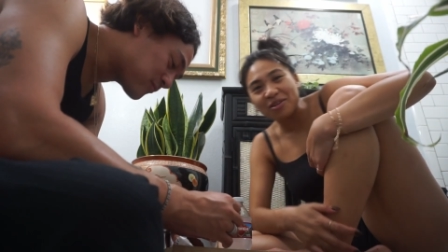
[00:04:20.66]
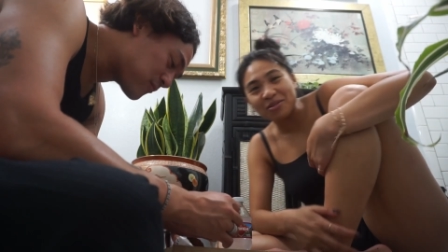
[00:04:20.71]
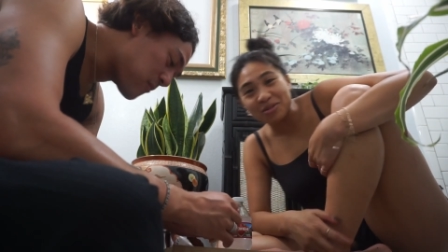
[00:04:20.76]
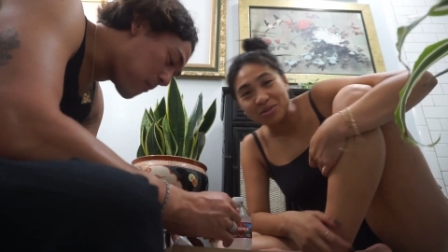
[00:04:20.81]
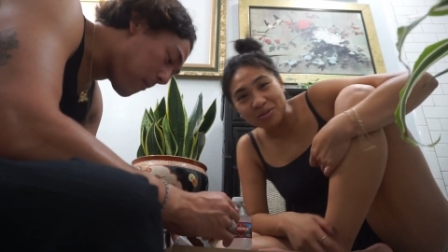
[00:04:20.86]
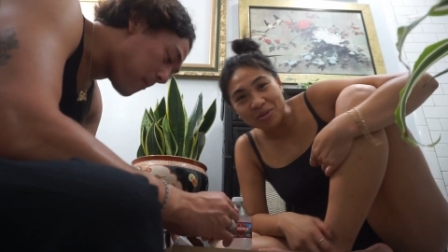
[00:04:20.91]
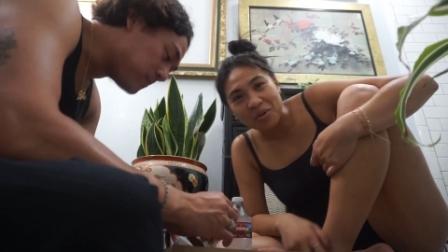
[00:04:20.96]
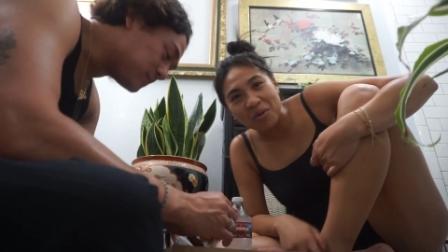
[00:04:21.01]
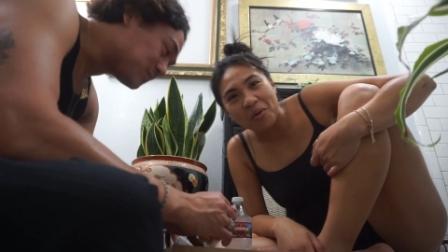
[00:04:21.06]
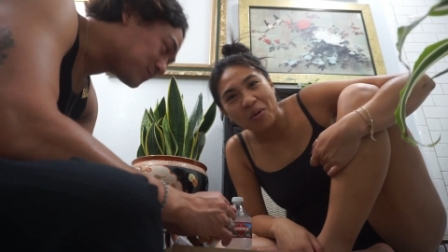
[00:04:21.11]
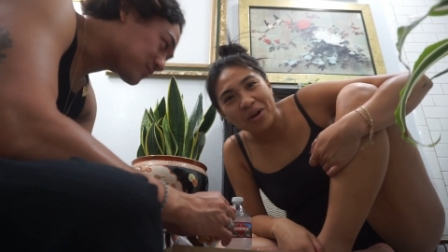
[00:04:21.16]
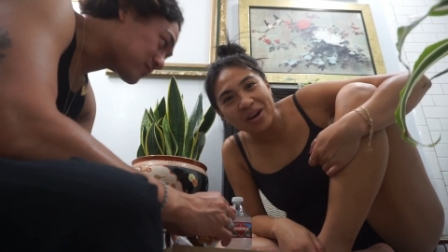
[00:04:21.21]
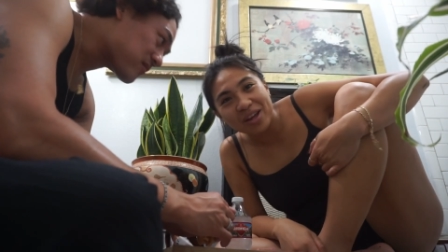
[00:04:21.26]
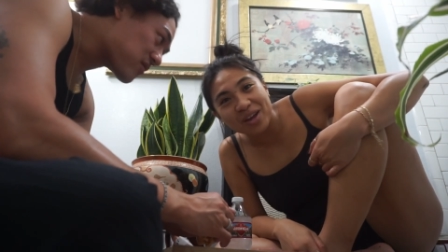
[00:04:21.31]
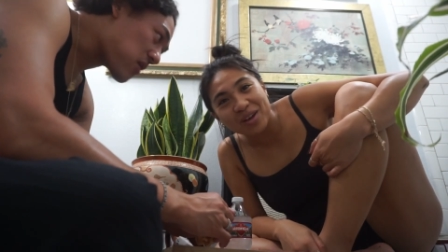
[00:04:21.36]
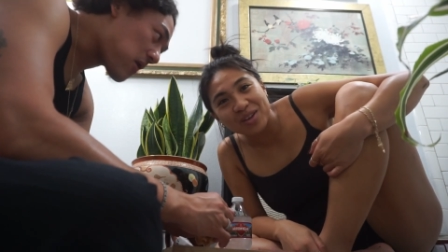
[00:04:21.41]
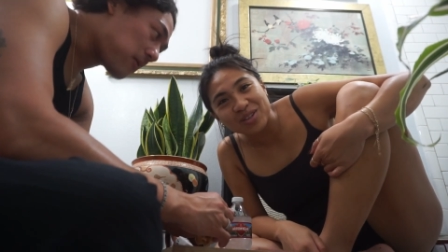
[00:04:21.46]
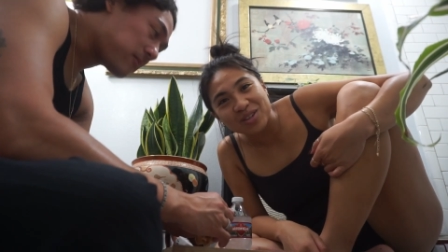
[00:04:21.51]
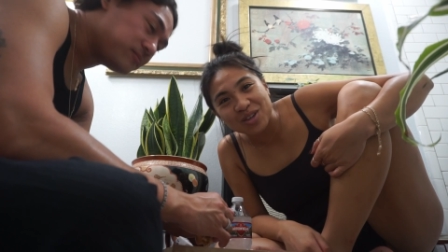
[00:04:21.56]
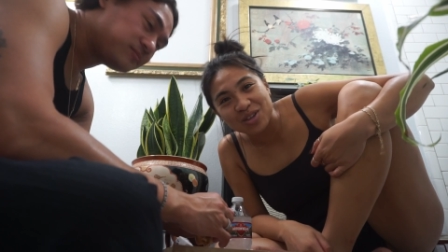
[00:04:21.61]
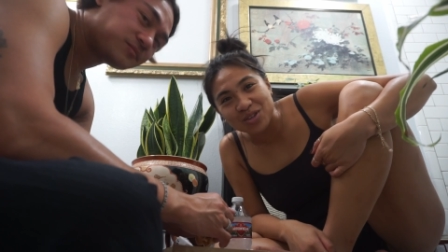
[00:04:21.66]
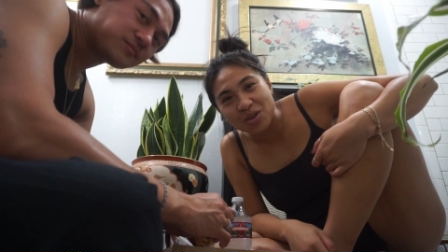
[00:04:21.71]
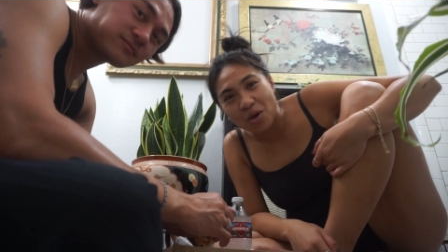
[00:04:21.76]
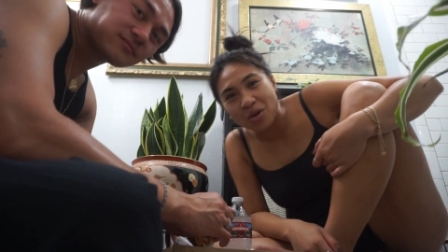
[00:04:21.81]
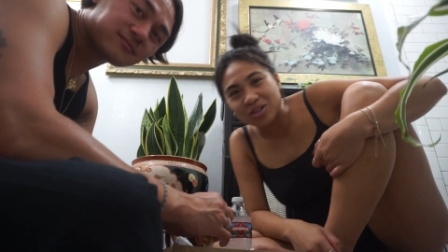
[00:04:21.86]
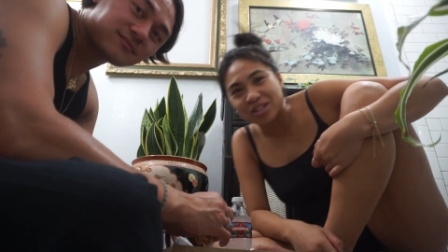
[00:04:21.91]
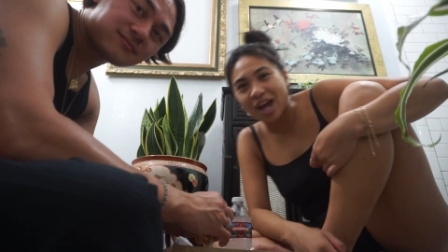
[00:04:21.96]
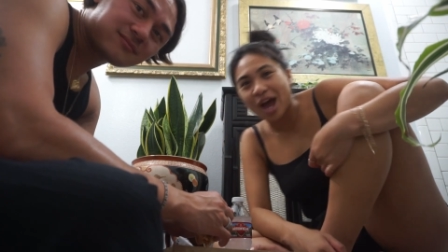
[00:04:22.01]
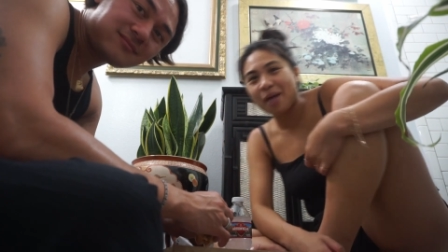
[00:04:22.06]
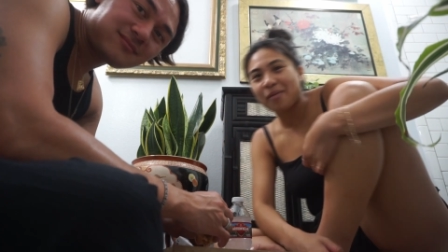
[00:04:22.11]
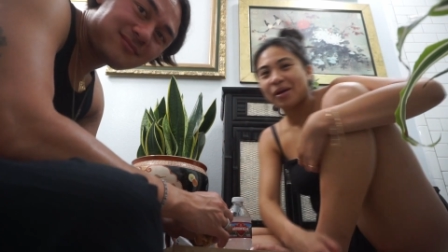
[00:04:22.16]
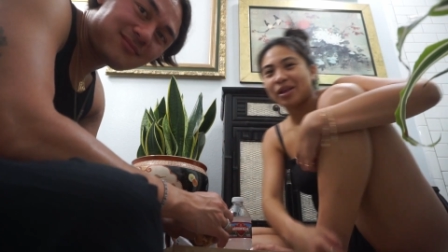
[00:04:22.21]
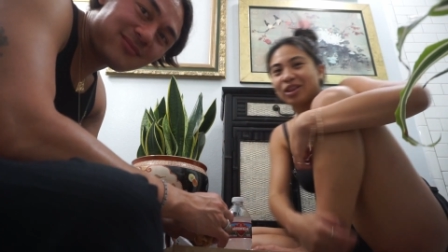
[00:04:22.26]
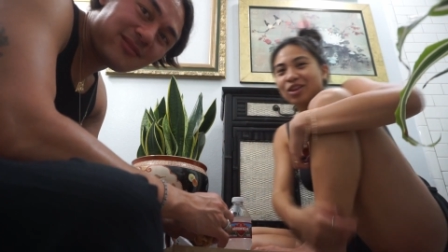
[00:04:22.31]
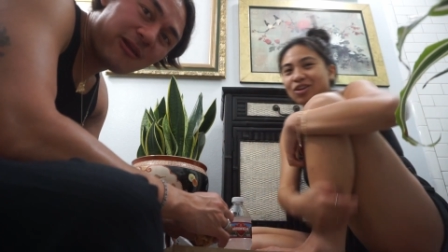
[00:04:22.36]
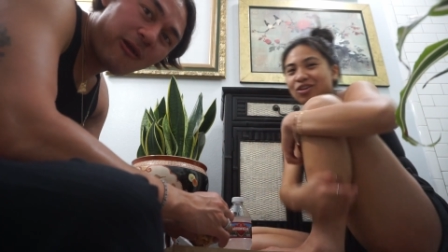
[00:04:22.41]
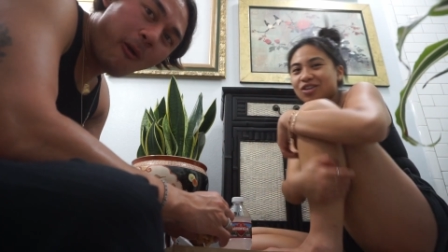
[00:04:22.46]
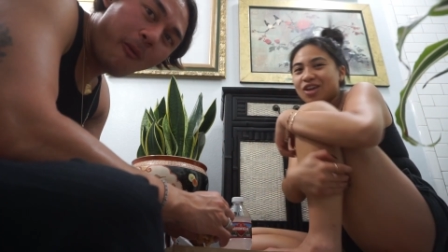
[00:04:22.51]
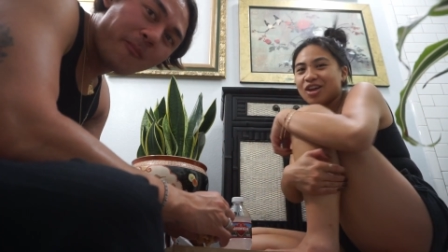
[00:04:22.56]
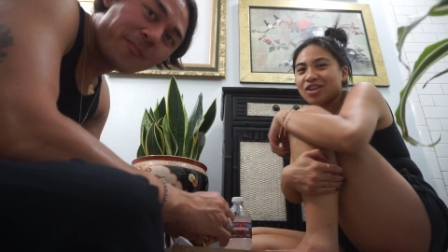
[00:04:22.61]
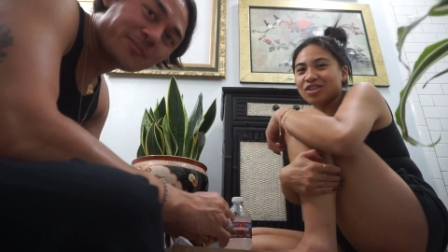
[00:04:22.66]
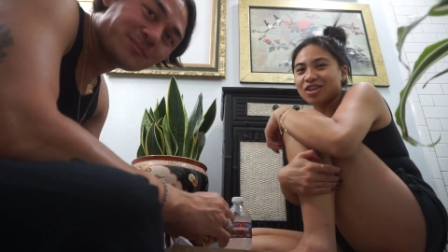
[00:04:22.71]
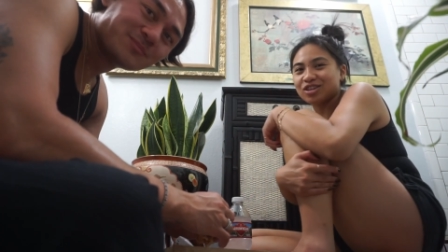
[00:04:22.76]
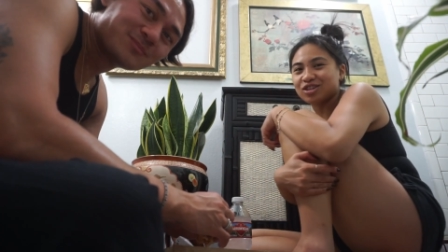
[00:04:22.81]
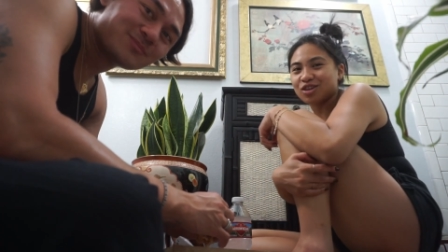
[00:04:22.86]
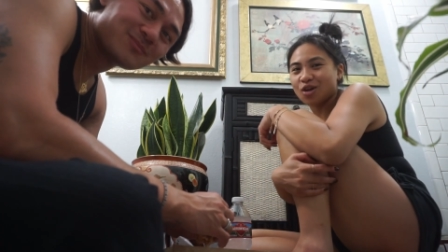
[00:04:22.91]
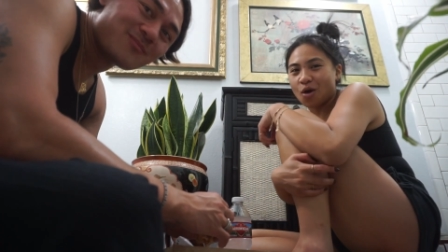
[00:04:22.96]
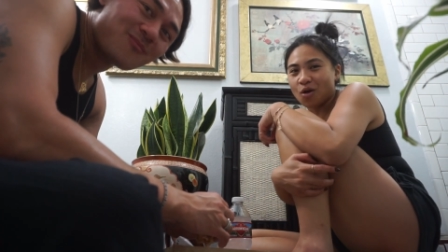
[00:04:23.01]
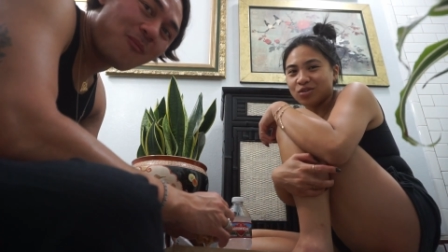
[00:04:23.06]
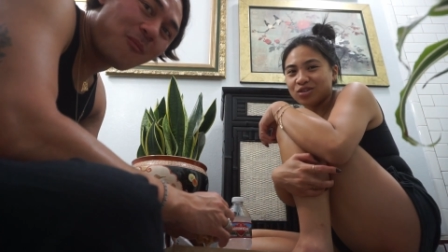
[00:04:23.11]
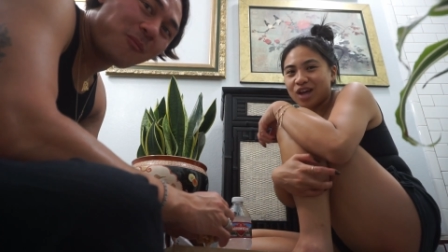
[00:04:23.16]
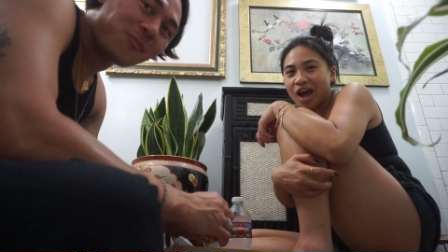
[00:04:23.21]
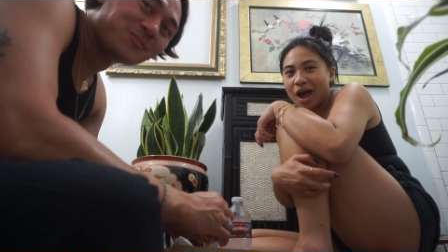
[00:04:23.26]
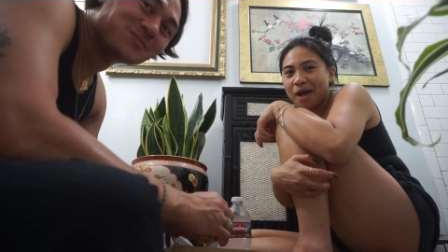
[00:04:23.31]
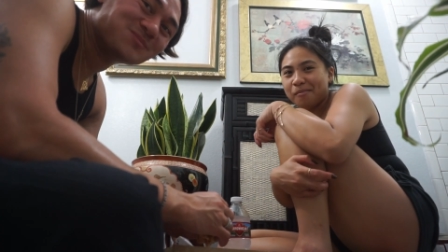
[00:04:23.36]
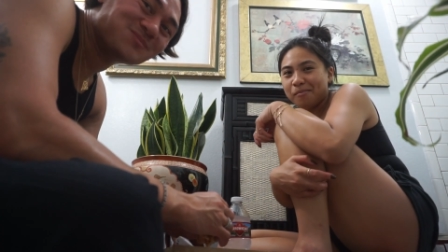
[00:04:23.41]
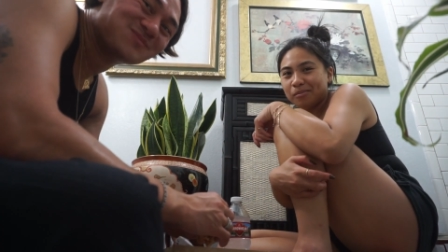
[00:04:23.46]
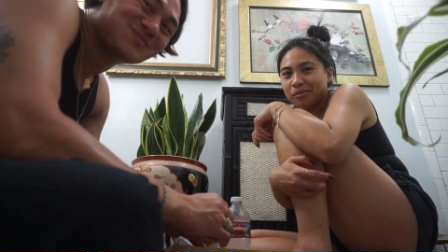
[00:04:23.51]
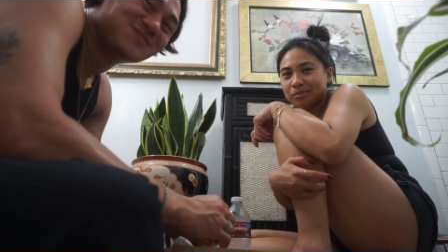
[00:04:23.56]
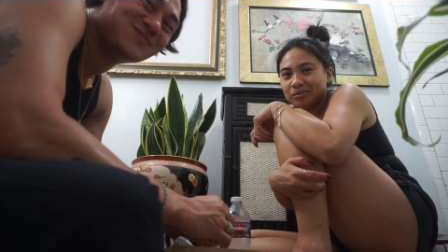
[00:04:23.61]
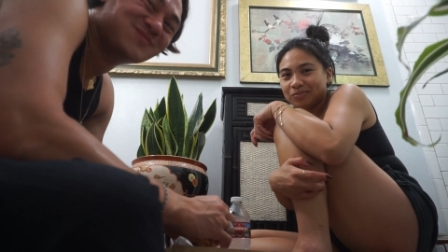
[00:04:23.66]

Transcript: he was recording us this whole time. It looked like this the whole time.